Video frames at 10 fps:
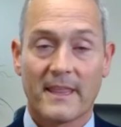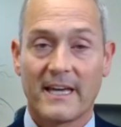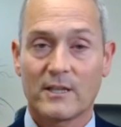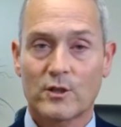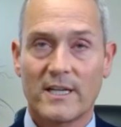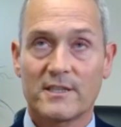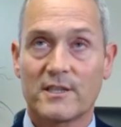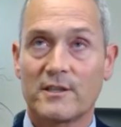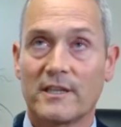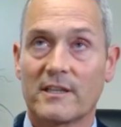And
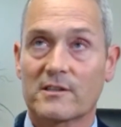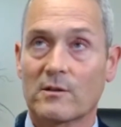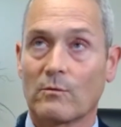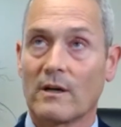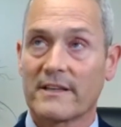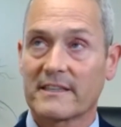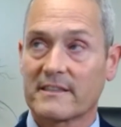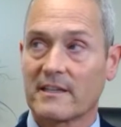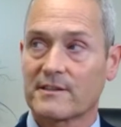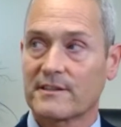TransUnion is the one that
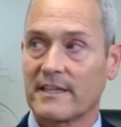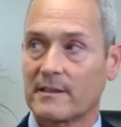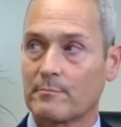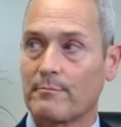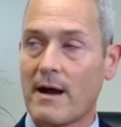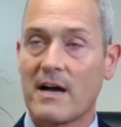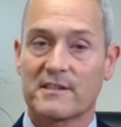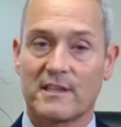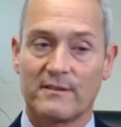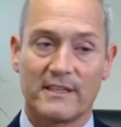does take
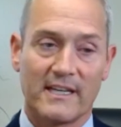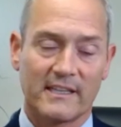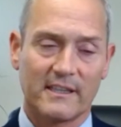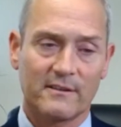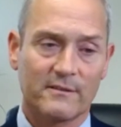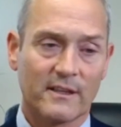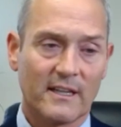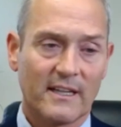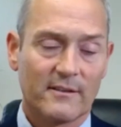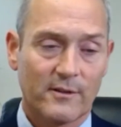positive and negative.
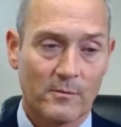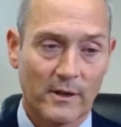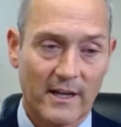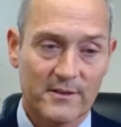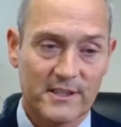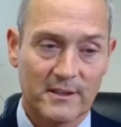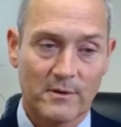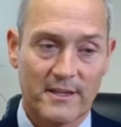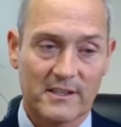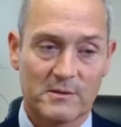From what I've seen
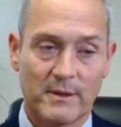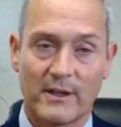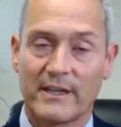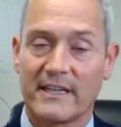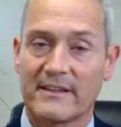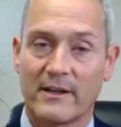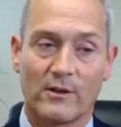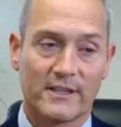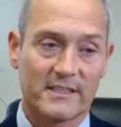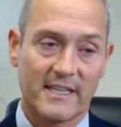with Experian, they
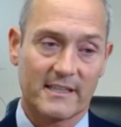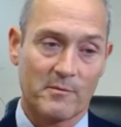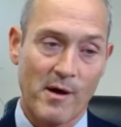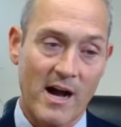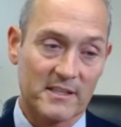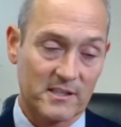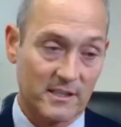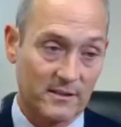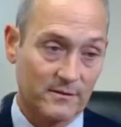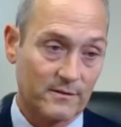only take the
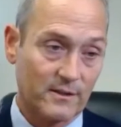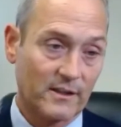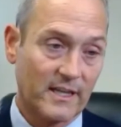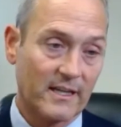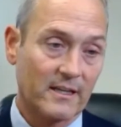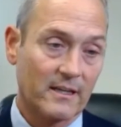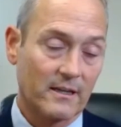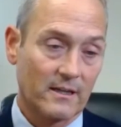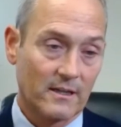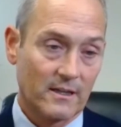positive. Okay.
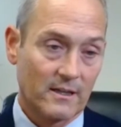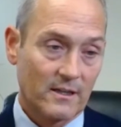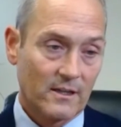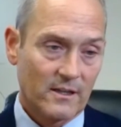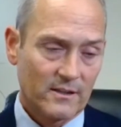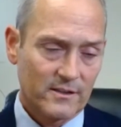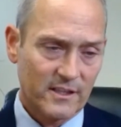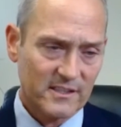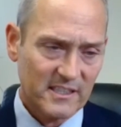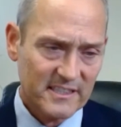
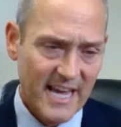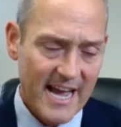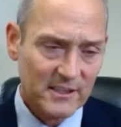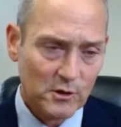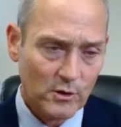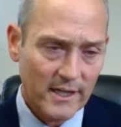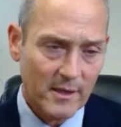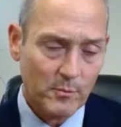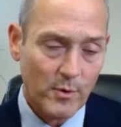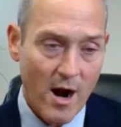Does a tax
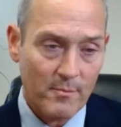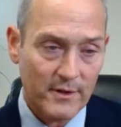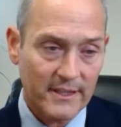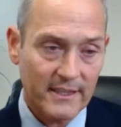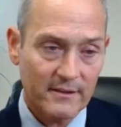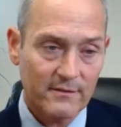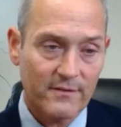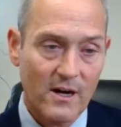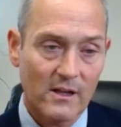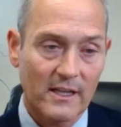credit property
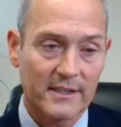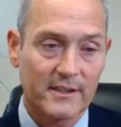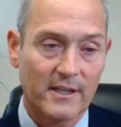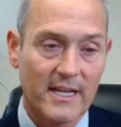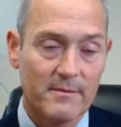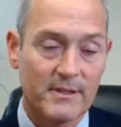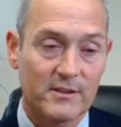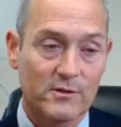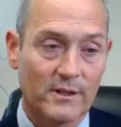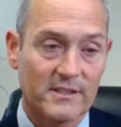fall under AB
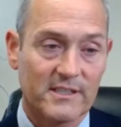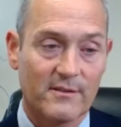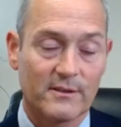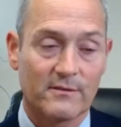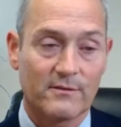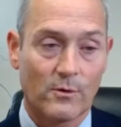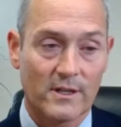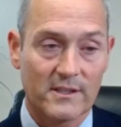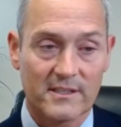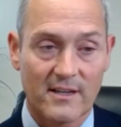
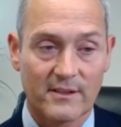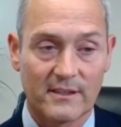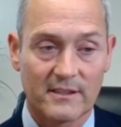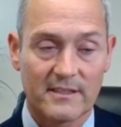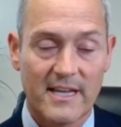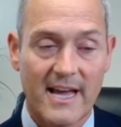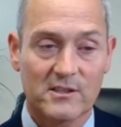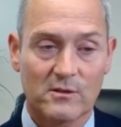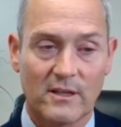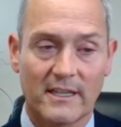2747?
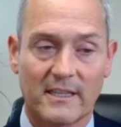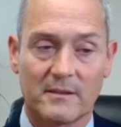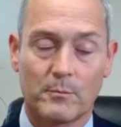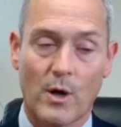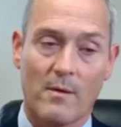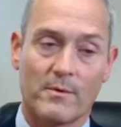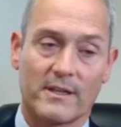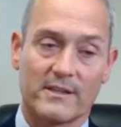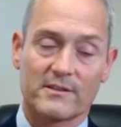Tax credit property.